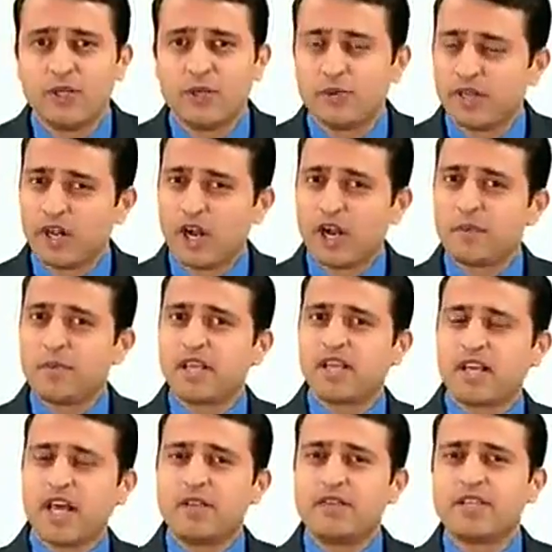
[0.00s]
you may not be
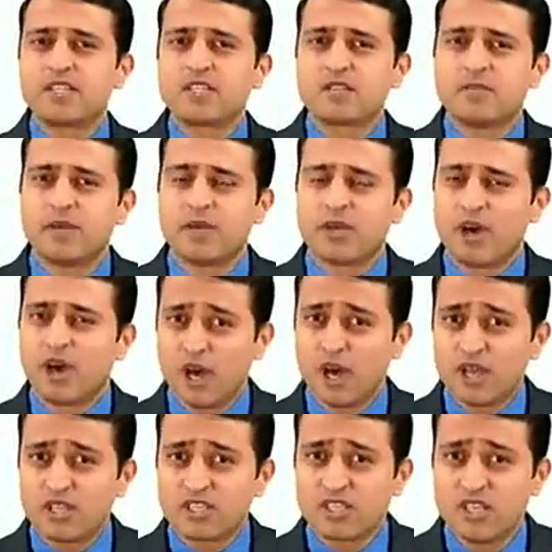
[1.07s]
convinced
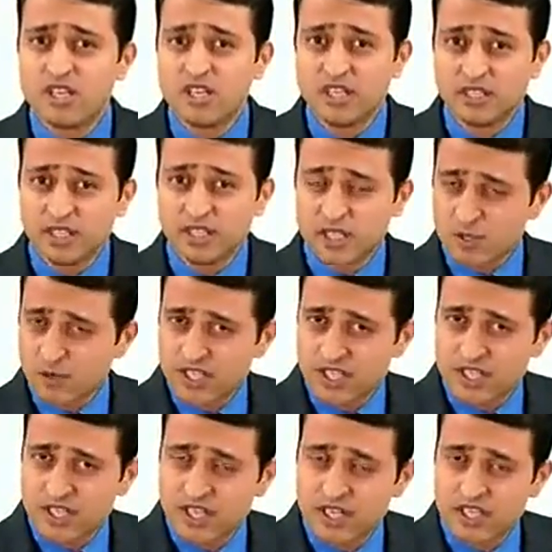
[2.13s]
because this
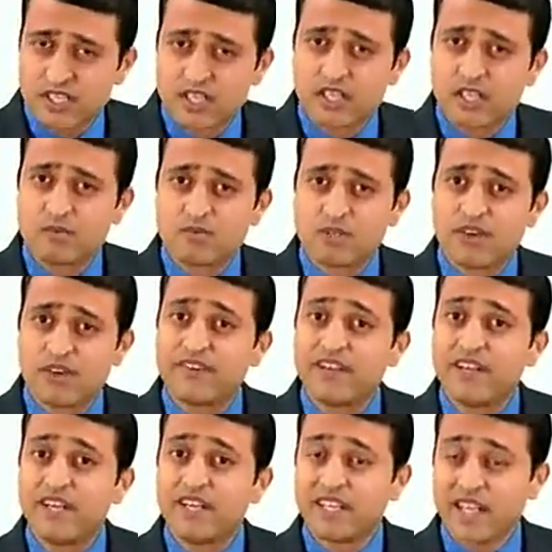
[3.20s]
question is in terms of
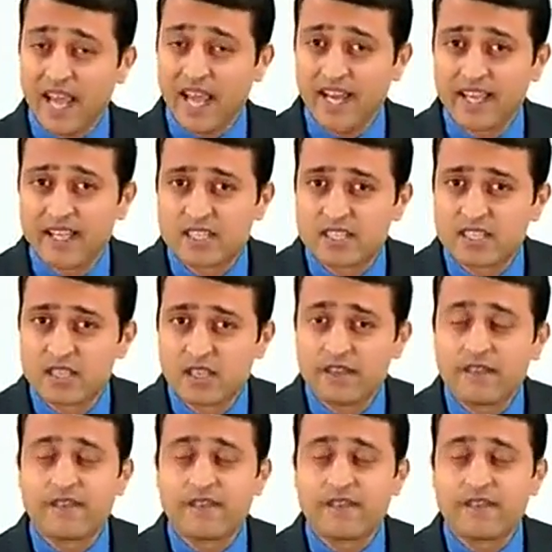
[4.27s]
tan x,